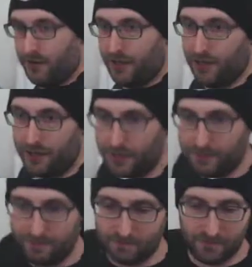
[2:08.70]

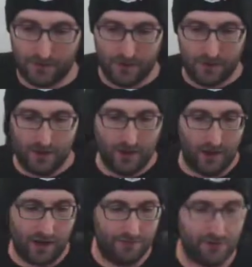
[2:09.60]
here.
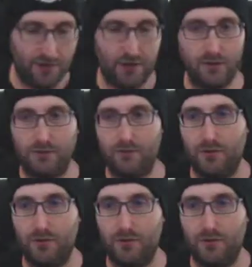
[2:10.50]
Funko,